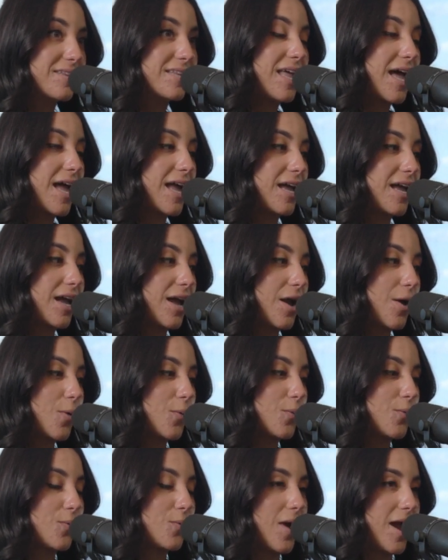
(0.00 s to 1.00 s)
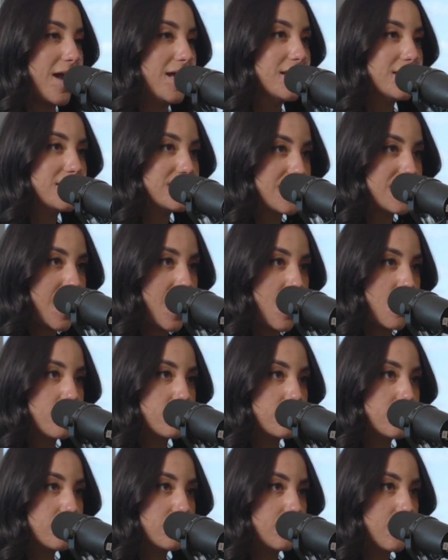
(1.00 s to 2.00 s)
like, write it
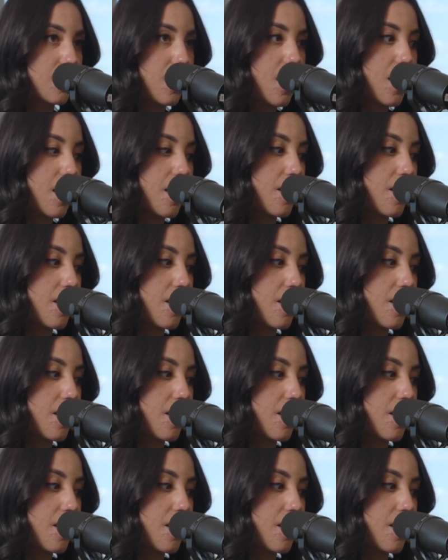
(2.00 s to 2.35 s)
down.